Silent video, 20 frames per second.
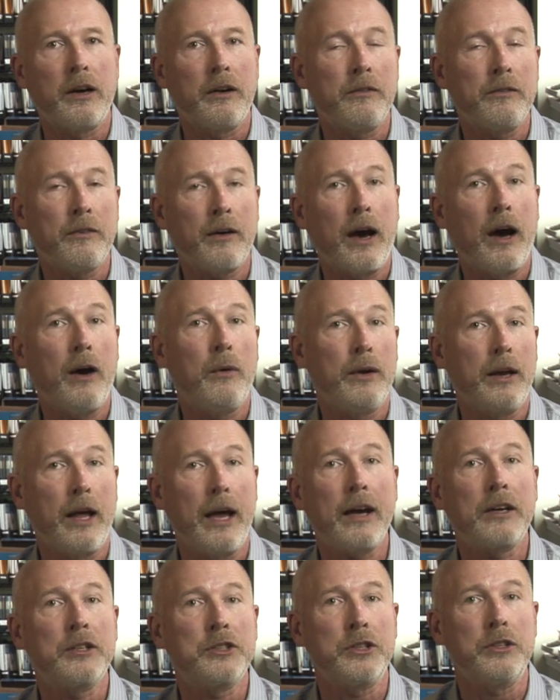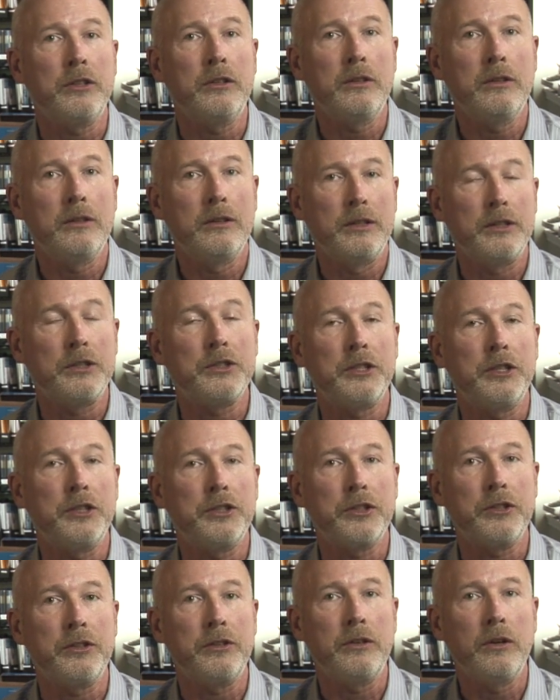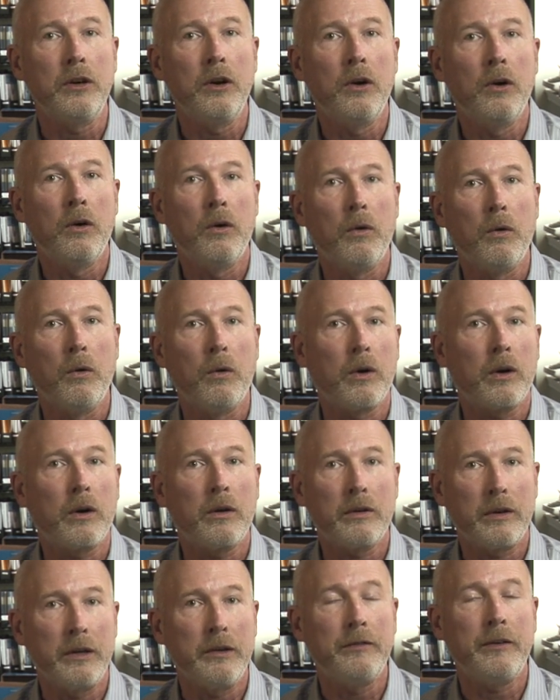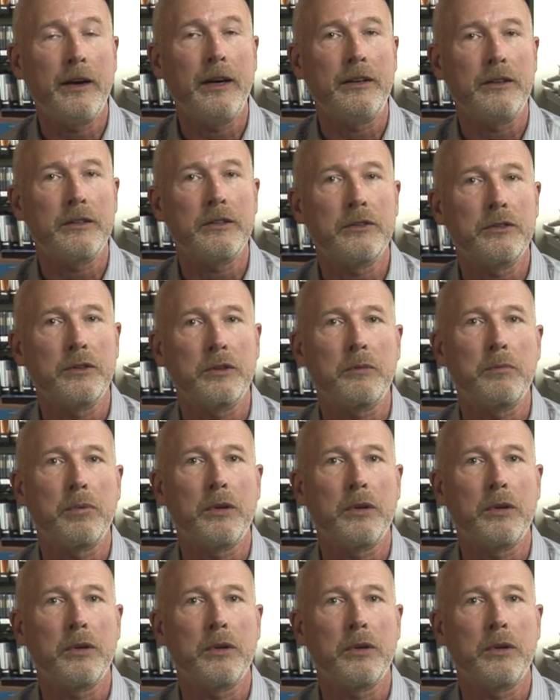of how an action, decision, or event took